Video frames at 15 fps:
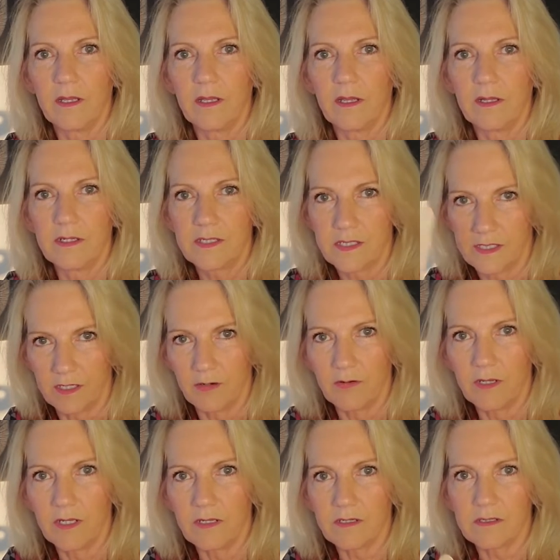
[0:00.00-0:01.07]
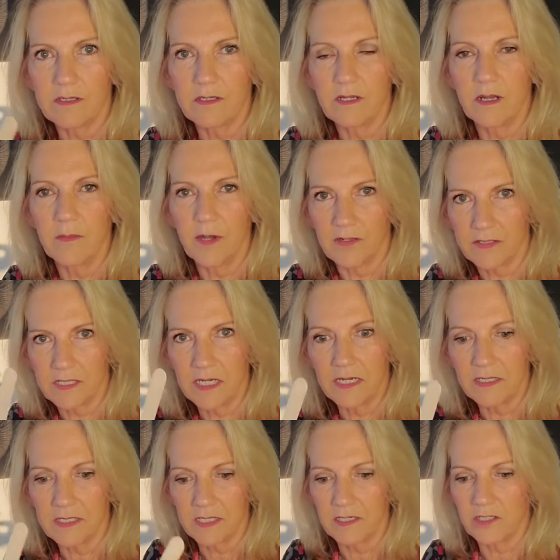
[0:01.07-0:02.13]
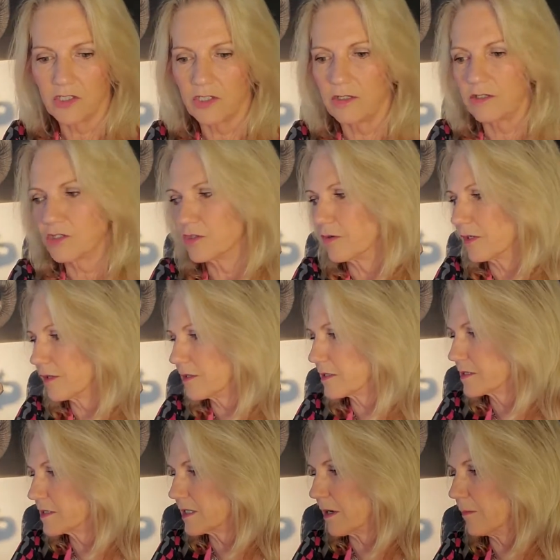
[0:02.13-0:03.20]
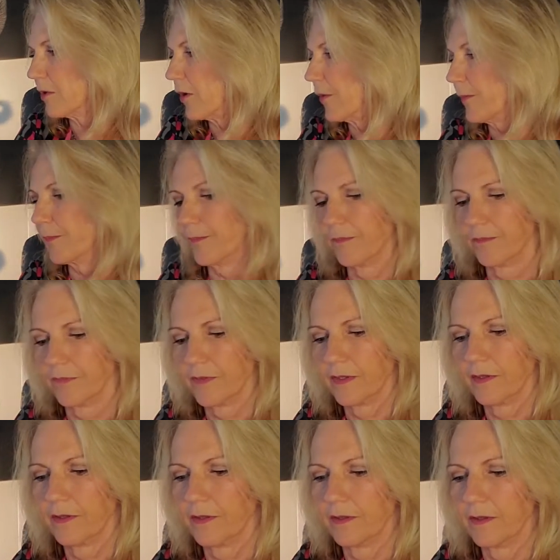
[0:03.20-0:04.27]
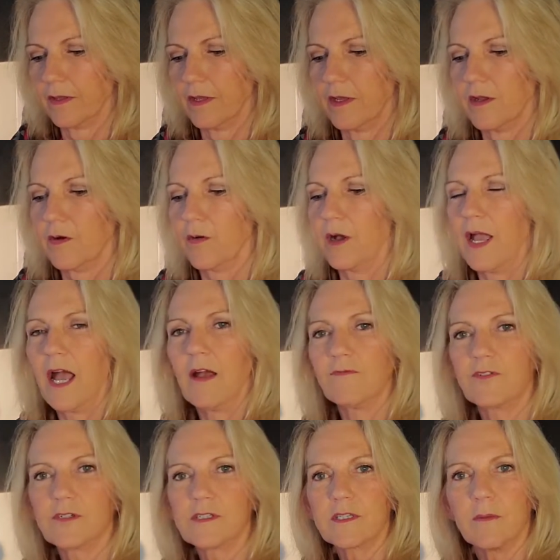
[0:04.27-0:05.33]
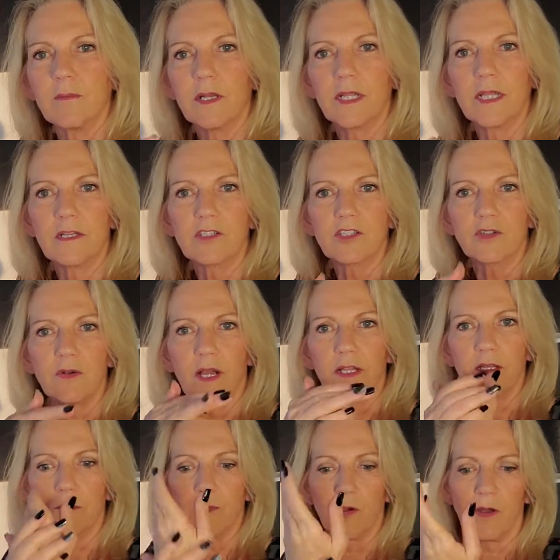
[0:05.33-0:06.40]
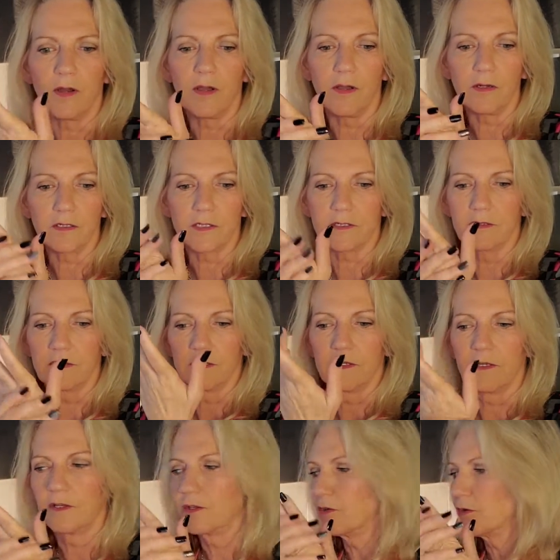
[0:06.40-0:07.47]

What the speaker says: serious about sanitation during this demo. After somebody has tried the product, you're